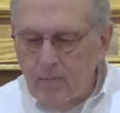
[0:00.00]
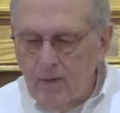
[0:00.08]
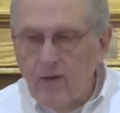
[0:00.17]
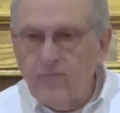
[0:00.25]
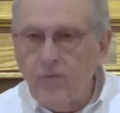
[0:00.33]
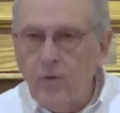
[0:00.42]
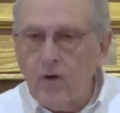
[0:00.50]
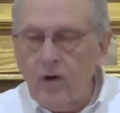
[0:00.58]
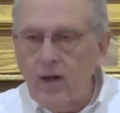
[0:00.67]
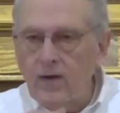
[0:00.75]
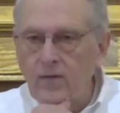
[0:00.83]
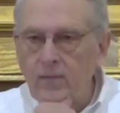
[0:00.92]
around four
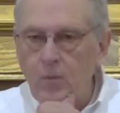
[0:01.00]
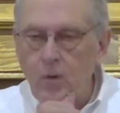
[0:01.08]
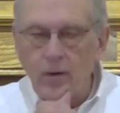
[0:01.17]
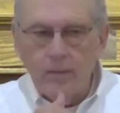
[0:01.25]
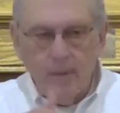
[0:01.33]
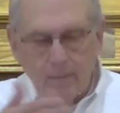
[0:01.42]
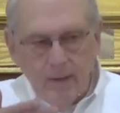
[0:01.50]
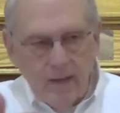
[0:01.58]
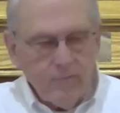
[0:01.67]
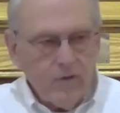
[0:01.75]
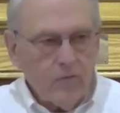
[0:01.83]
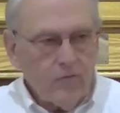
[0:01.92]
o'clock in the morning, maybe have
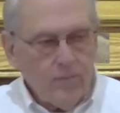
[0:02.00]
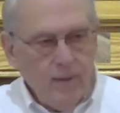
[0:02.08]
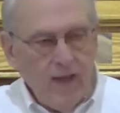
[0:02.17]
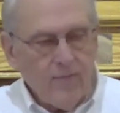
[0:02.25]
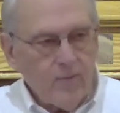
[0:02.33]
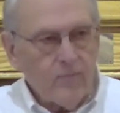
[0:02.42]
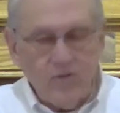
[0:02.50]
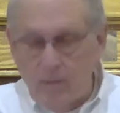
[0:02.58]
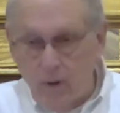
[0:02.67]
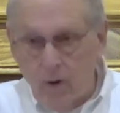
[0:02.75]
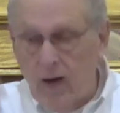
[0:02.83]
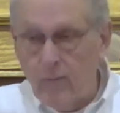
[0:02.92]
to go to the bathroom
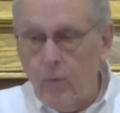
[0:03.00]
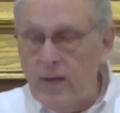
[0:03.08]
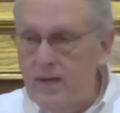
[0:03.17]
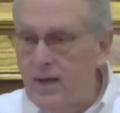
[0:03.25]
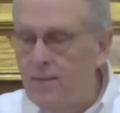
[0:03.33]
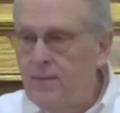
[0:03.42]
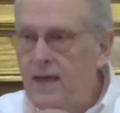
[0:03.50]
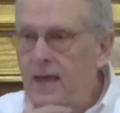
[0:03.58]
somewhere, or I'd wake up